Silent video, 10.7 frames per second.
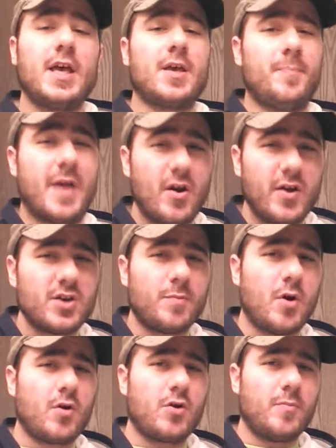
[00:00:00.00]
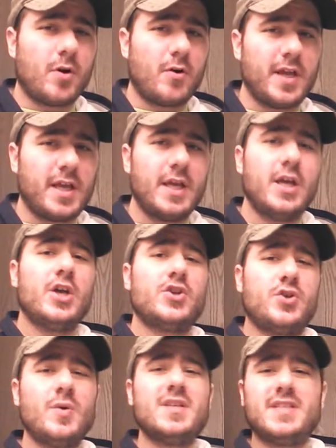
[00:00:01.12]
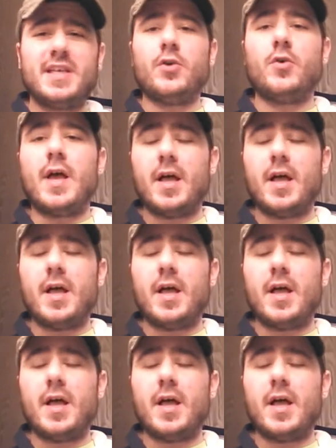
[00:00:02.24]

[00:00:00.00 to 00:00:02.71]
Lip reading: comparing DeMarco Murray to Ezekiel